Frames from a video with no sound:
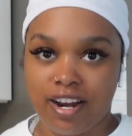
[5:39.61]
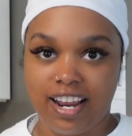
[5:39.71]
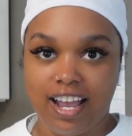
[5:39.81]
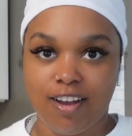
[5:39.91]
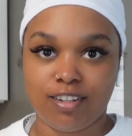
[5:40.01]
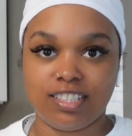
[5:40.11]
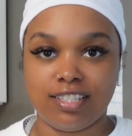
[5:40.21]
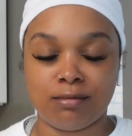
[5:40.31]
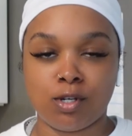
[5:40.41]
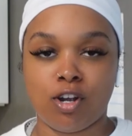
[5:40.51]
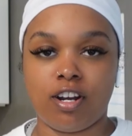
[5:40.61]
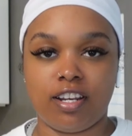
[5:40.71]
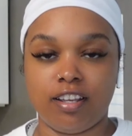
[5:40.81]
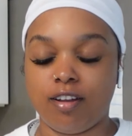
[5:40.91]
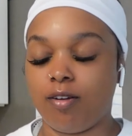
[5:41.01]
workout, I did some
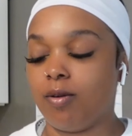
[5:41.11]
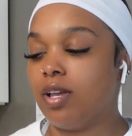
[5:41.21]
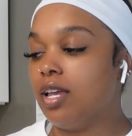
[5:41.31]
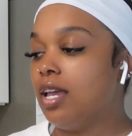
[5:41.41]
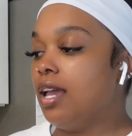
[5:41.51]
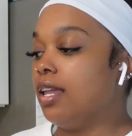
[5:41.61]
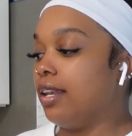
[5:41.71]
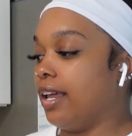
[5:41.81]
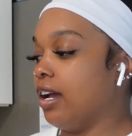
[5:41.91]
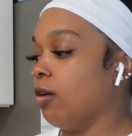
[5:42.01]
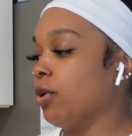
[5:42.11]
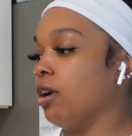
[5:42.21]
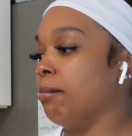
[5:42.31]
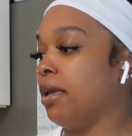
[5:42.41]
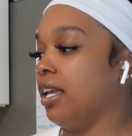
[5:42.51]
cardio. Now
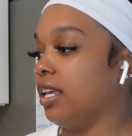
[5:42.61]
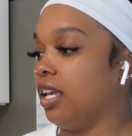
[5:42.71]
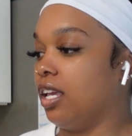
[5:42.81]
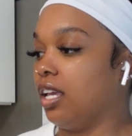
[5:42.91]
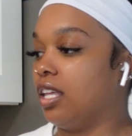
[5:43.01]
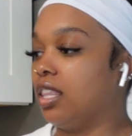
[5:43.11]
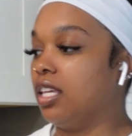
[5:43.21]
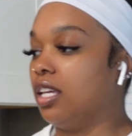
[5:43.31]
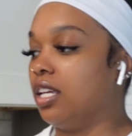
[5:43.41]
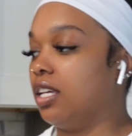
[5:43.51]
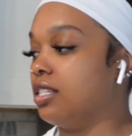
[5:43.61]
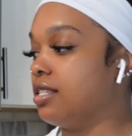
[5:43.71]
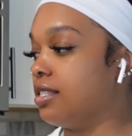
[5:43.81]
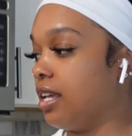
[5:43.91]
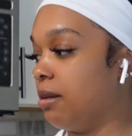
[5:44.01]
we are making the
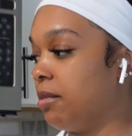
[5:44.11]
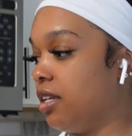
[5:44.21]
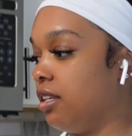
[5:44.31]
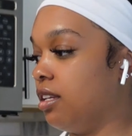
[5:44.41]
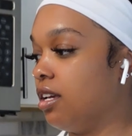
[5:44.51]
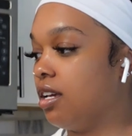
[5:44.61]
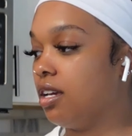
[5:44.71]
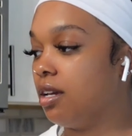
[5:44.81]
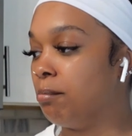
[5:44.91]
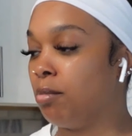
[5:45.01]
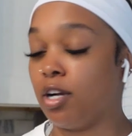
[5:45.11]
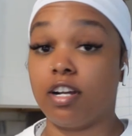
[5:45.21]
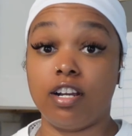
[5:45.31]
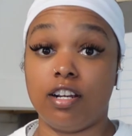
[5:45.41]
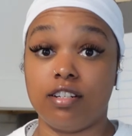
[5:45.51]
salmon
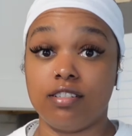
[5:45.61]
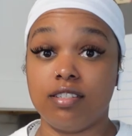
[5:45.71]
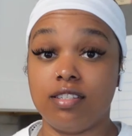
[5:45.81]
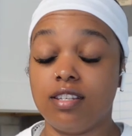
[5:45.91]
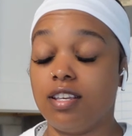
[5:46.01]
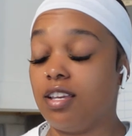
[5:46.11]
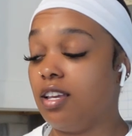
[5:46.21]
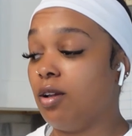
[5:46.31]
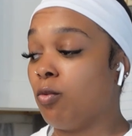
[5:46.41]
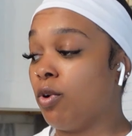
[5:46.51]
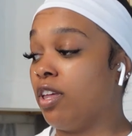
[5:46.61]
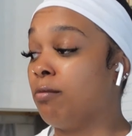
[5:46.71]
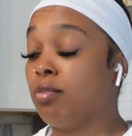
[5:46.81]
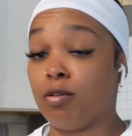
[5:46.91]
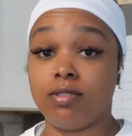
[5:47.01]
burgers with
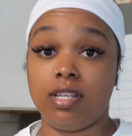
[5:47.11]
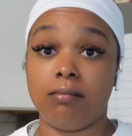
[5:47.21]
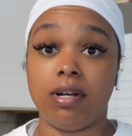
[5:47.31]
protein